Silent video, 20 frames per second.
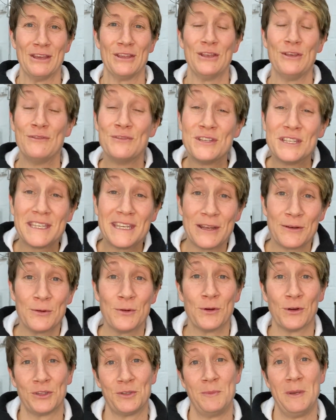You've still
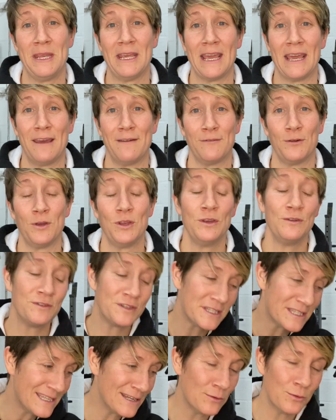got to be careful. You've
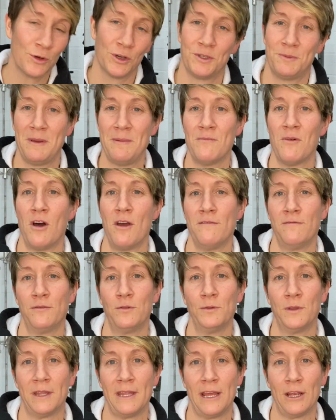still got to be
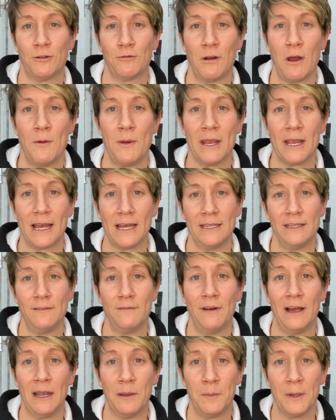mindful that they're growing and
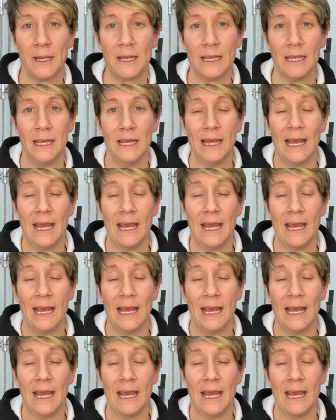developing.